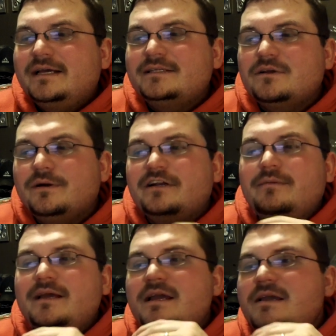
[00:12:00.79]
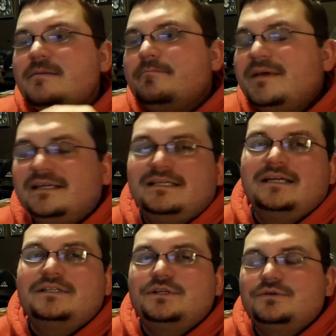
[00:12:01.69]
is going to be mixed
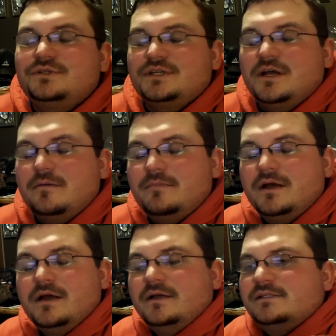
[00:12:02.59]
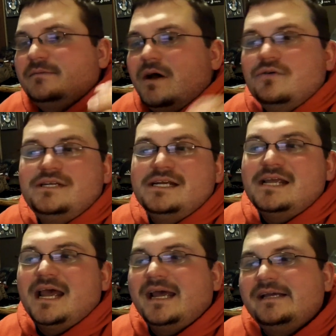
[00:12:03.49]
into some
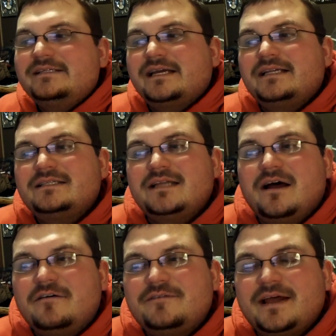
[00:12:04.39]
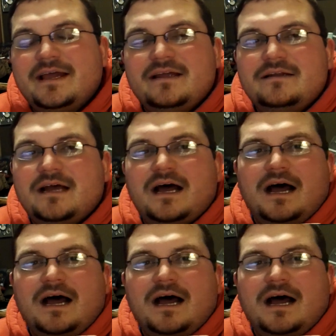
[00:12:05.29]
OTKs and stuff, and